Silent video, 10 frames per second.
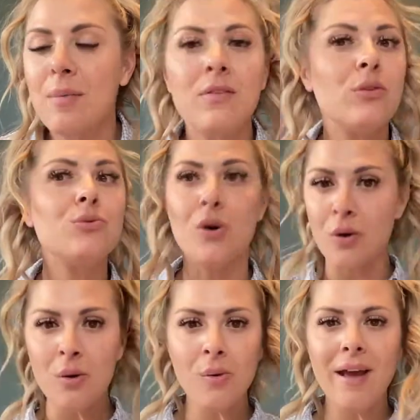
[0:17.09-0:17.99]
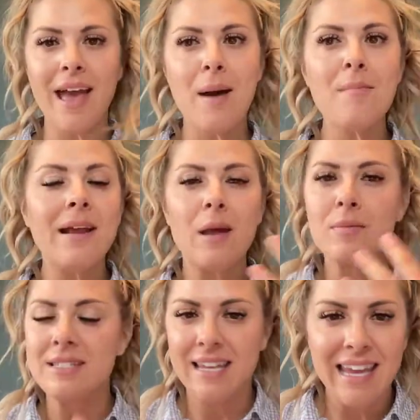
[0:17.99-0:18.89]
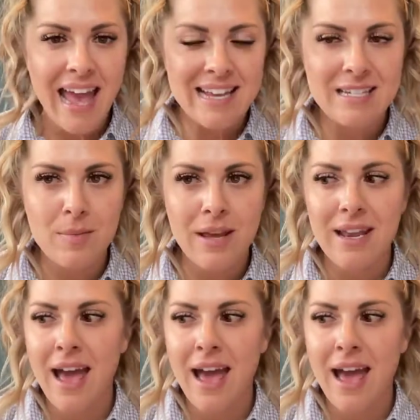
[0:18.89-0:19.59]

If you don't know who I am, my name is Nicki Entenmann.